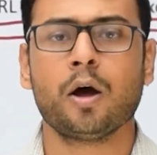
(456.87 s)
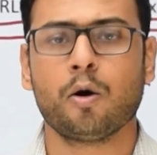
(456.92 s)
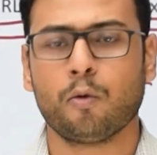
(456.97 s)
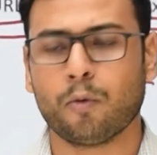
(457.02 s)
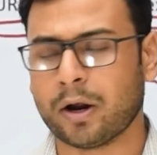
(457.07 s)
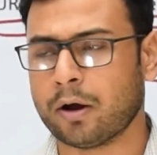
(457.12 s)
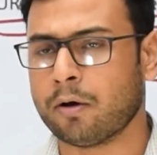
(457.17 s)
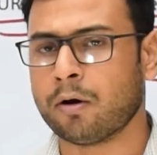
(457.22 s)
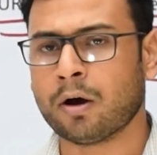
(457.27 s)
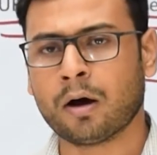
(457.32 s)

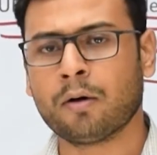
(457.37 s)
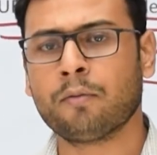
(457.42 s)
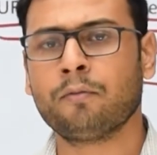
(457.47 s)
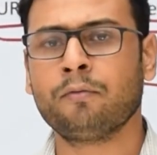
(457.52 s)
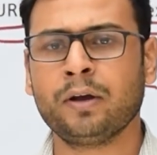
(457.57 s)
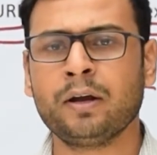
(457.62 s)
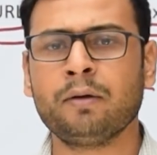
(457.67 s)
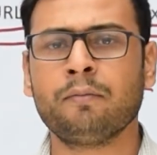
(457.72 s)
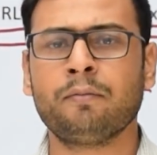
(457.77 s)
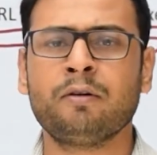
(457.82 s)

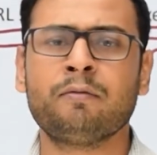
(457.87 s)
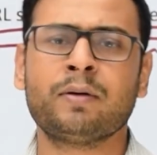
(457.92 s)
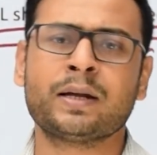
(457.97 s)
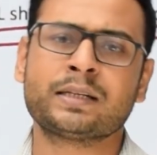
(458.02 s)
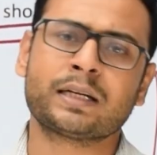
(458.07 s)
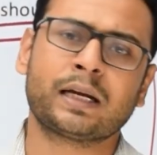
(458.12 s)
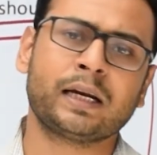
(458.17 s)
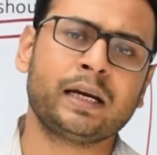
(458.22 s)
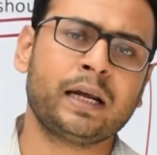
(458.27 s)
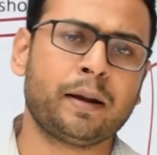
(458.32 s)
we
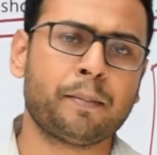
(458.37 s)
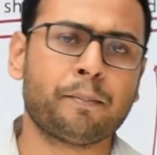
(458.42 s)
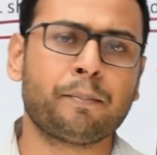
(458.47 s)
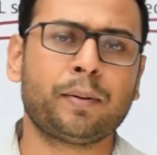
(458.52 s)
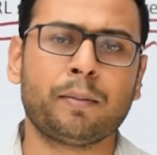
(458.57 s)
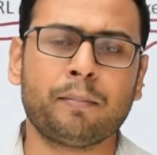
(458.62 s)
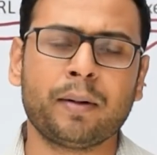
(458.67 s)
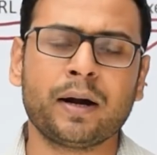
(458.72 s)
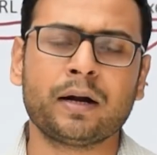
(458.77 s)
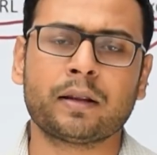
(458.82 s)
basically
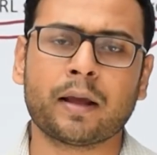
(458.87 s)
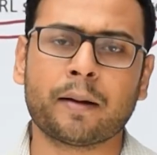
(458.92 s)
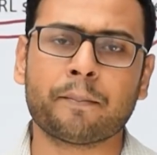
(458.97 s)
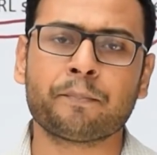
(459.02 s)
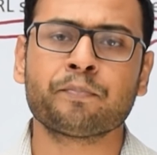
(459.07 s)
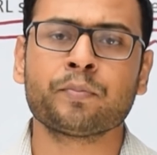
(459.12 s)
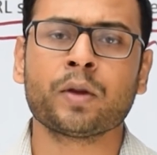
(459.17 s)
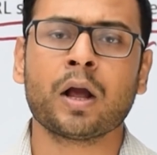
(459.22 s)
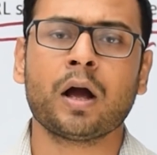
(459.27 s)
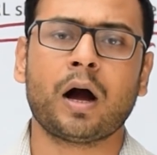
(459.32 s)
implement
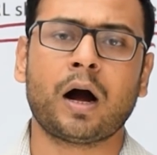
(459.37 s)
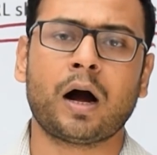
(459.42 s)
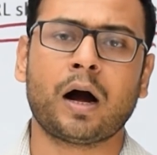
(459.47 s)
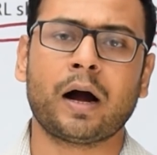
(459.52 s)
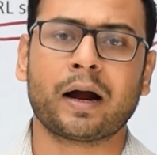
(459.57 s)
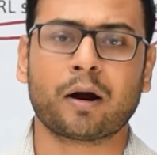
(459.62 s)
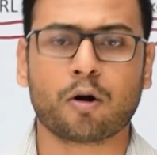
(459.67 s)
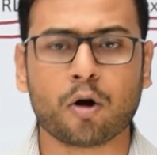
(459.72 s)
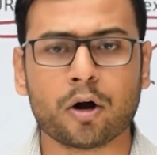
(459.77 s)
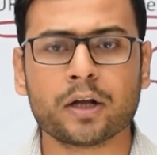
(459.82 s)
them
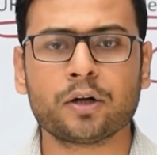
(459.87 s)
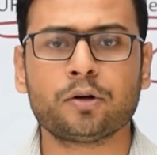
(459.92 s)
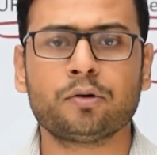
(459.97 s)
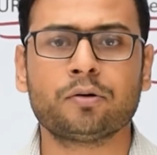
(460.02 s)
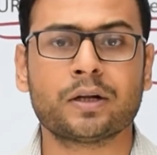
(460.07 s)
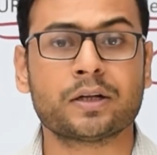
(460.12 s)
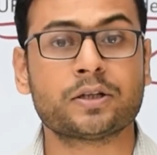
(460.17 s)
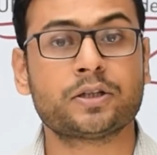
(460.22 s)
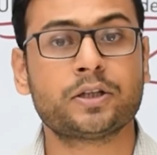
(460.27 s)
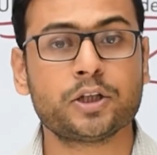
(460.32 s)
according to
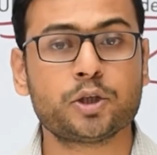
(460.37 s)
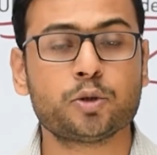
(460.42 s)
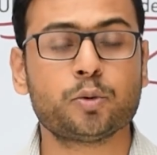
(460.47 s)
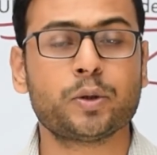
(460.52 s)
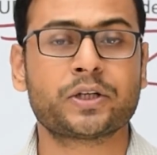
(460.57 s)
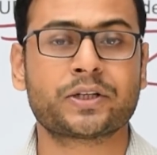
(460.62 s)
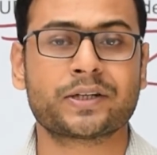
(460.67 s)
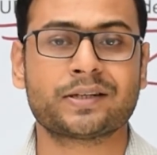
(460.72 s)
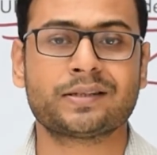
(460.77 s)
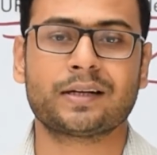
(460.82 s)
the
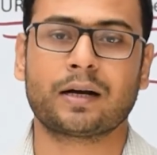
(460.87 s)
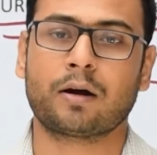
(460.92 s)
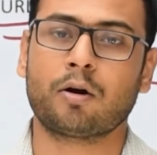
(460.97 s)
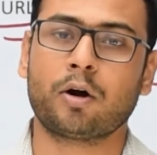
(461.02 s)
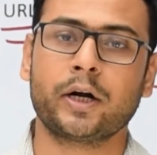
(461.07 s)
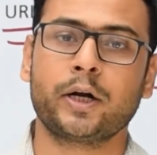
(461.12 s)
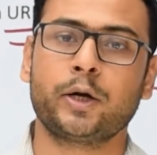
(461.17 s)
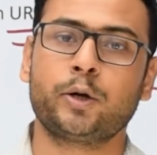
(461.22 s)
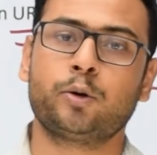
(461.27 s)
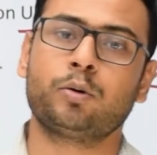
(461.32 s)
situations,
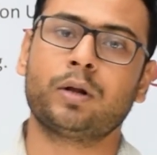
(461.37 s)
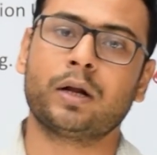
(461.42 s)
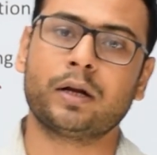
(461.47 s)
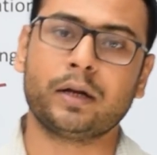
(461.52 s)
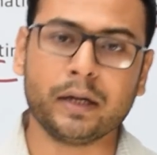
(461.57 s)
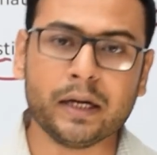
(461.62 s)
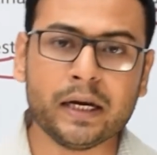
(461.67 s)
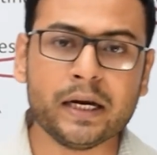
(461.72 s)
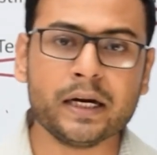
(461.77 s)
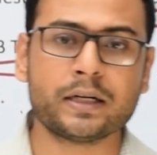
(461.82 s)
according to the
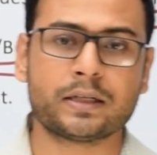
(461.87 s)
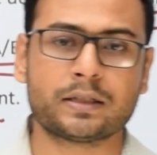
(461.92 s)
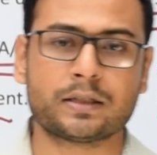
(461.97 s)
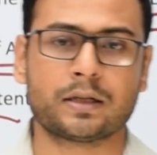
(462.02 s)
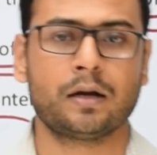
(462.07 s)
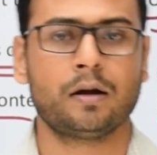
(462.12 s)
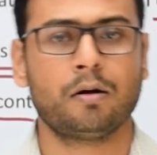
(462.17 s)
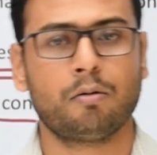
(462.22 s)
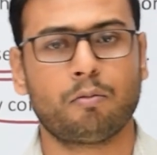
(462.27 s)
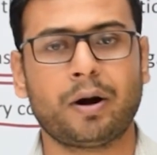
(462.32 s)
needs,
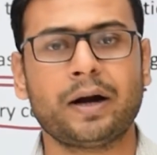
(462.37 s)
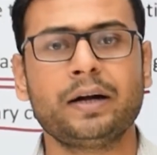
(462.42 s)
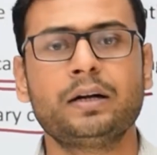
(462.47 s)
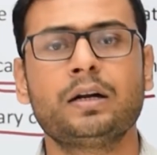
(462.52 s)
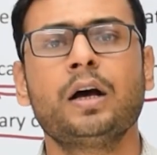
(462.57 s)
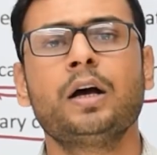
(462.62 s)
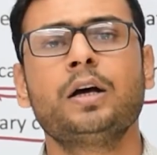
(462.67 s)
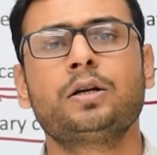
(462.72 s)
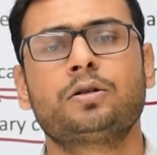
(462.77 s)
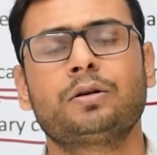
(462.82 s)
right?
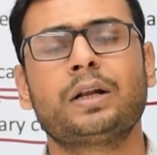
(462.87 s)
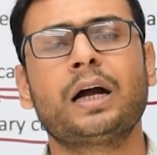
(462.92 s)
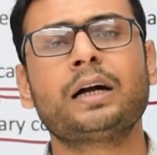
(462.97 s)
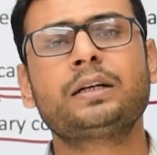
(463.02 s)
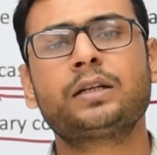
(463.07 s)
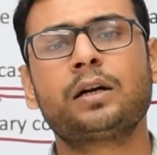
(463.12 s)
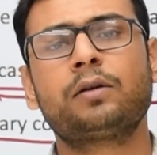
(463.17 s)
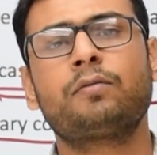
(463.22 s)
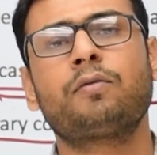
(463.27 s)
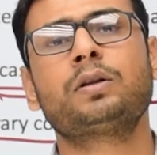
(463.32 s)
So
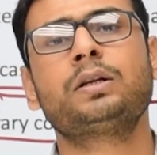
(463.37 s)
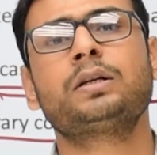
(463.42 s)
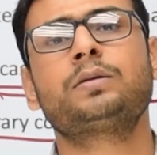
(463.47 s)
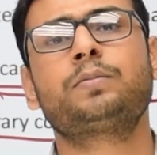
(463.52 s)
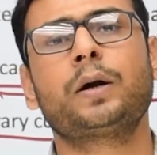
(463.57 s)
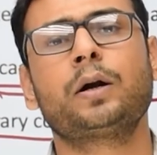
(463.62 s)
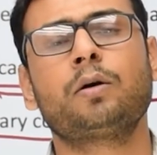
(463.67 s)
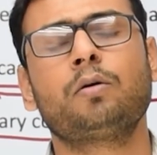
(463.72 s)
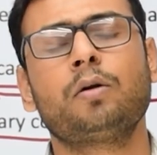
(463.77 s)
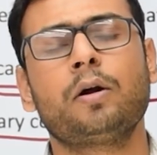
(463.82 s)
that's it for this
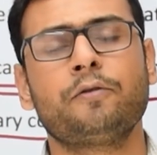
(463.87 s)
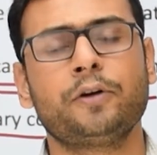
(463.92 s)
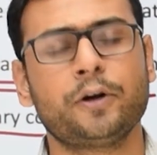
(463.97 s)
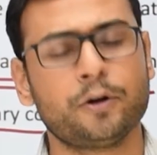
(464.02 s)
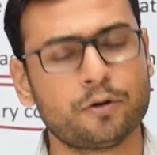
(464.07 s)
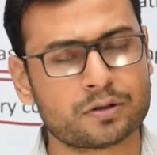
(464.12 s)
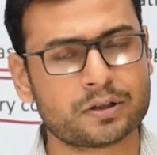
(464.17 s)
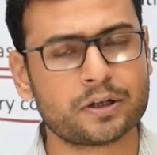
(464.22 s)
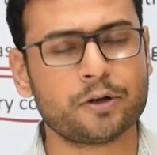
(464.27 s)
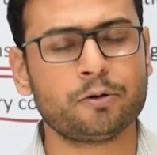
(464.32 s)
particular
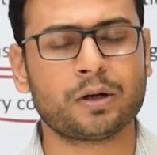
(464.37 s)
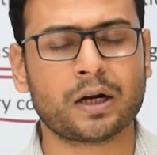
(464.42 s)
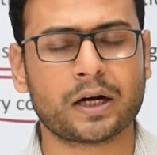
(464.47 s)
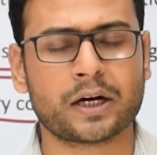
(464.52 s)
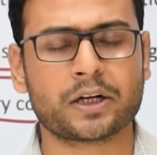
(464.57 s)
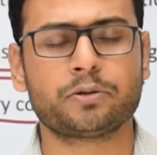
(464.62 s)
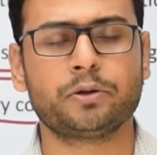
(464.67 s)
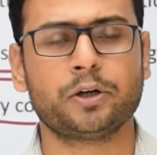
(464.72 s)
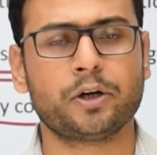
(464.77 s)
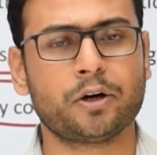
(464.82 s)
video. See you in the
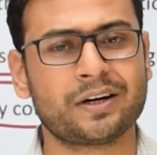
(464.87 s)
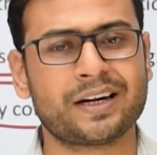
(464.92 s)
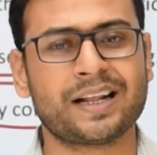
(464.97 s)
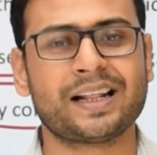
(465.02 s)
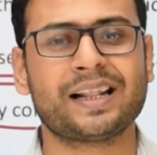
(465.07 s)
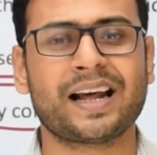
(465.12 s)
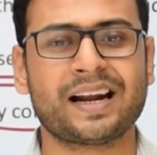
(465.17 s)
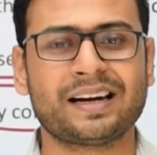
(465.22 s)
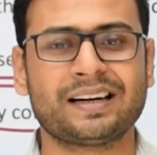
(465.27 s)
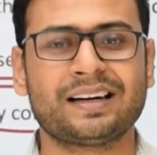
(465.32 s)
next video.
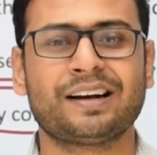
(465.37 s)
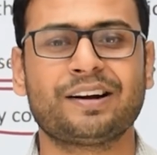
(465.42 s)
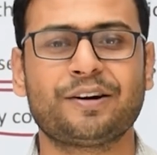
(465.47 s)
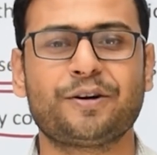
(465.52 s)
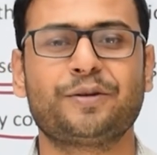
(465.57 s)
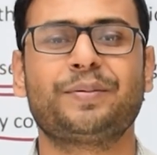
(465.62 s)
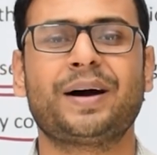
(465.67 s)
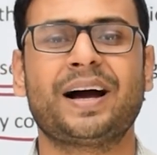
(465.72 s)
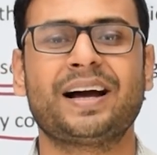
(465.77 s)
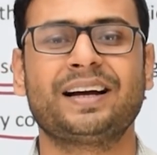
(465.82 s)
Till then,
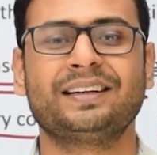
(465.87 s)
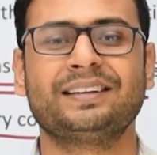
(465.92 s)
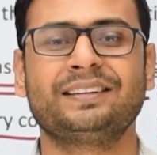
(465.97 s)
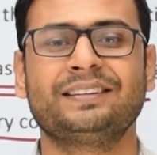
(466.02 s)
goodbye.